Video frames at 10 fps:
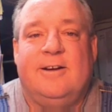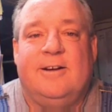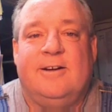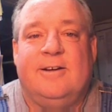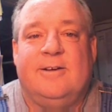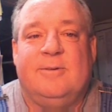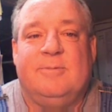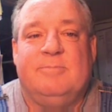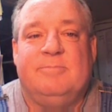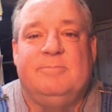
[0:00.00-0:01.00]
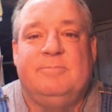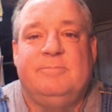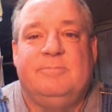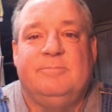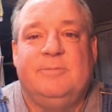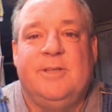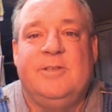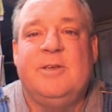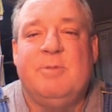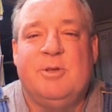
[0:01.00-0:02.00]
and
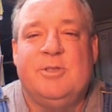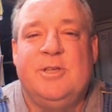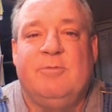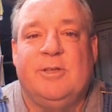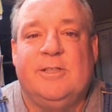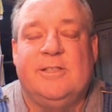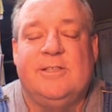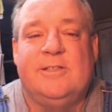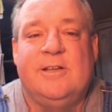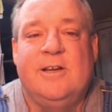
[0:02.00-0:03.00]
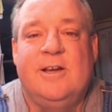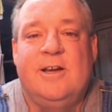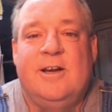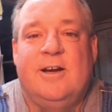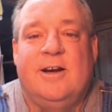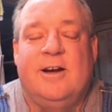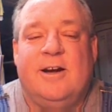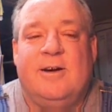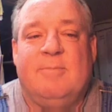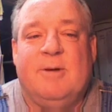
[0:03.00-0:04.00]
some of those differences.
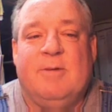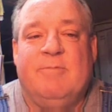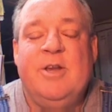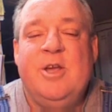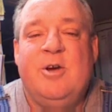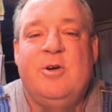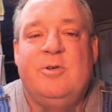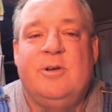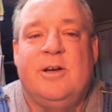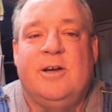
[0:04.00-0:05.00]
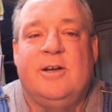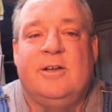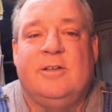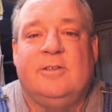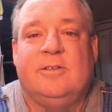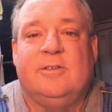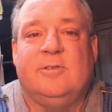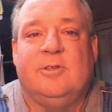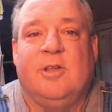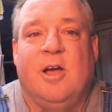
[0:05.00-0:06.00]
A video
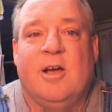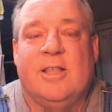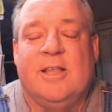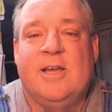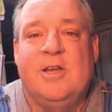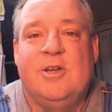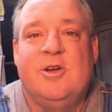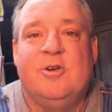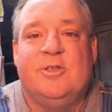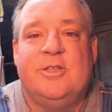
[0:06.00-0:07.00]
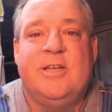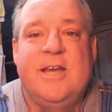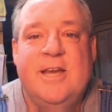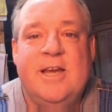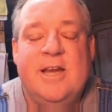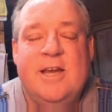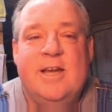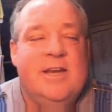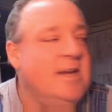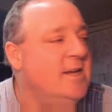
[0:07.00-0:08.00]
log I'd like you to go see
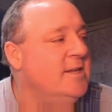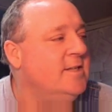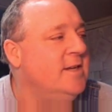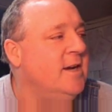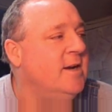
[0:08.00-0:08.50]
is